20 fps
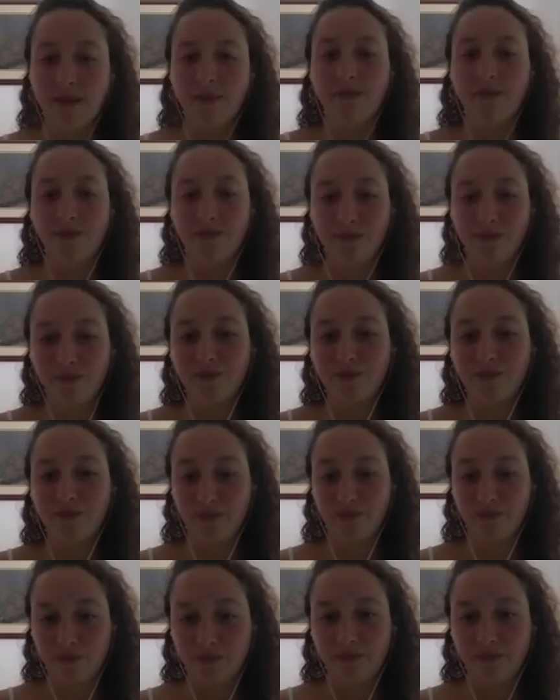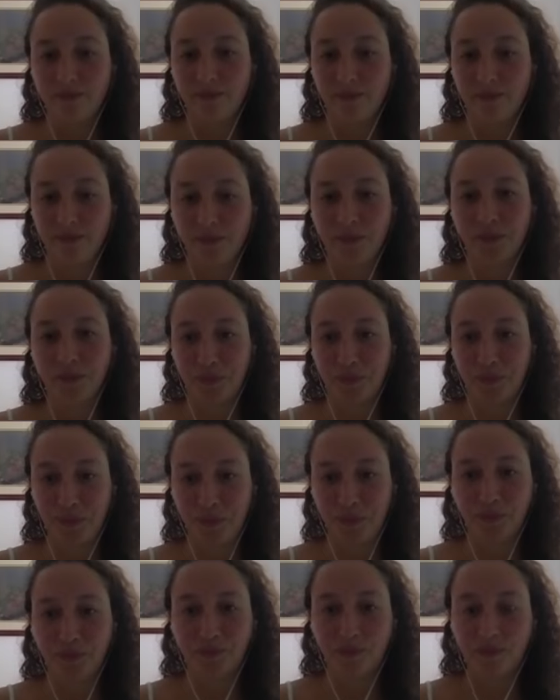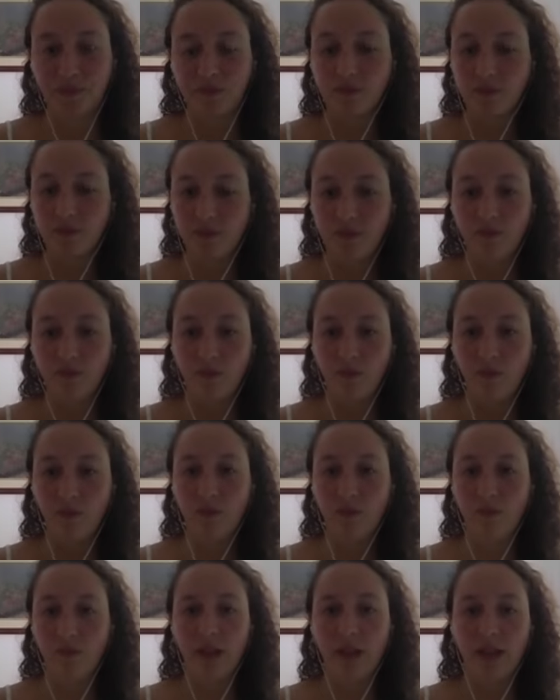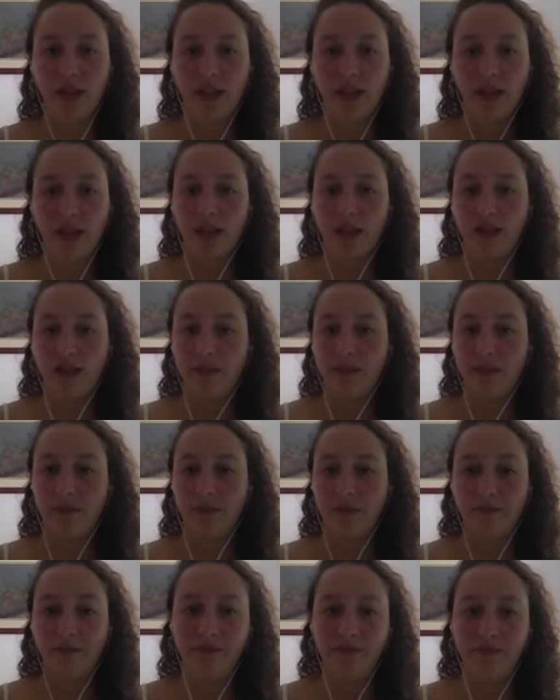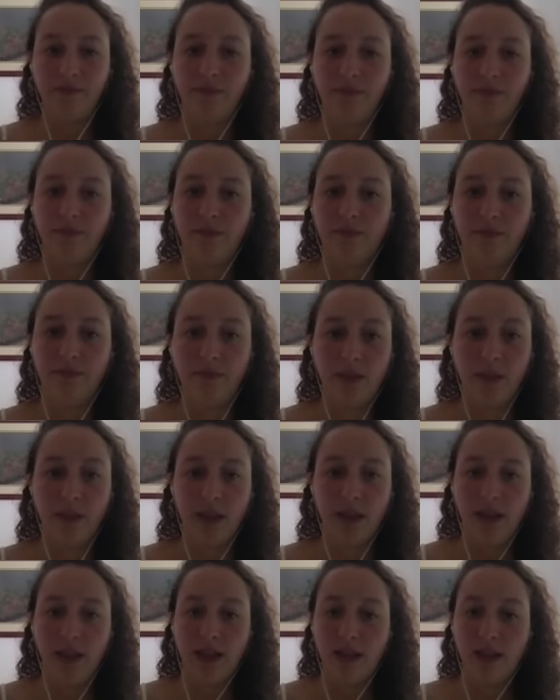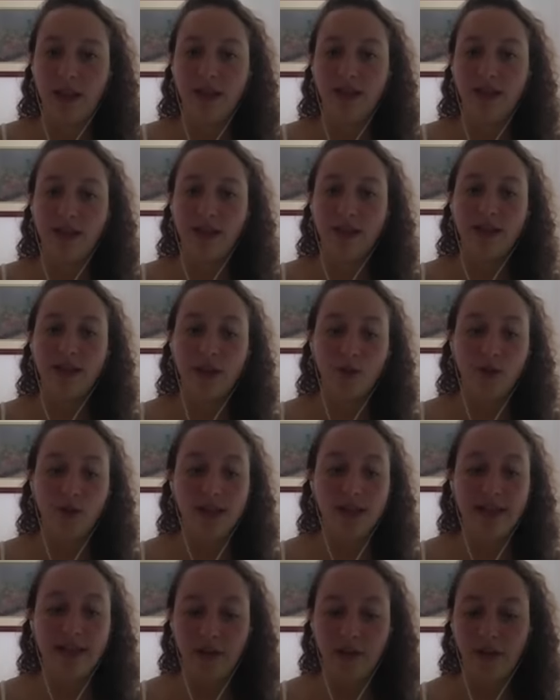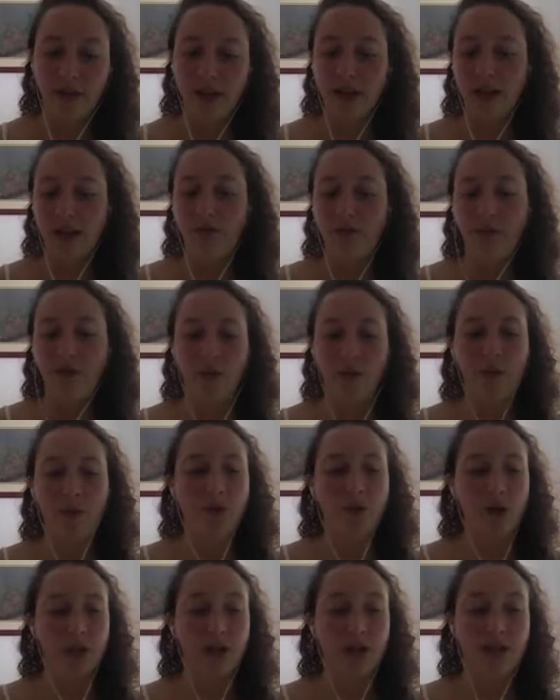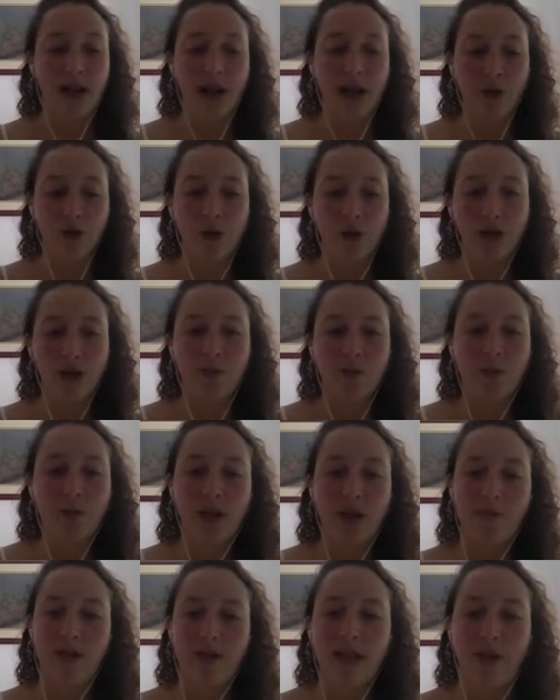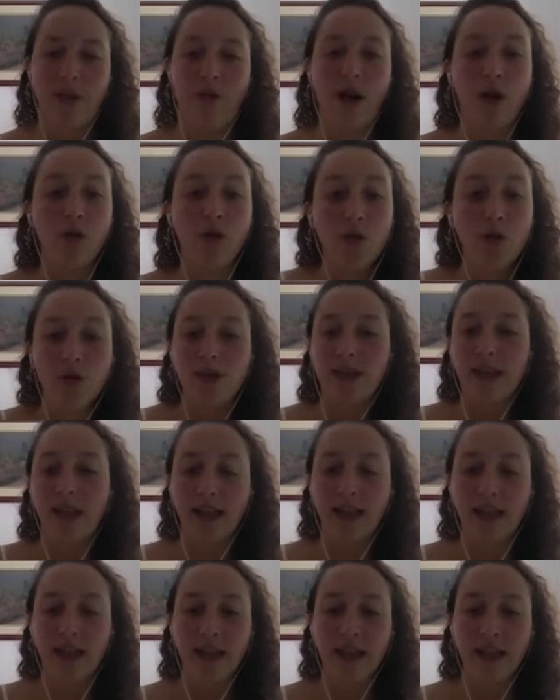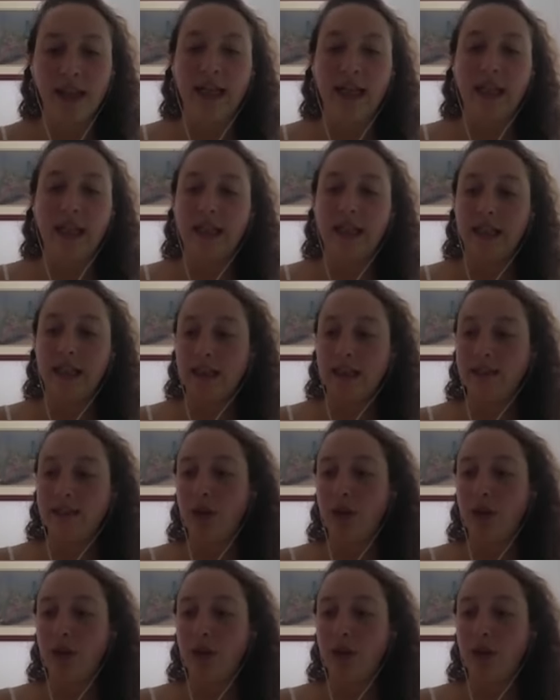and they don't get anywhere and they go okay networking doesn't work right but it's often because they're not doing it the right way this was definitely very important how to express myself how to say um,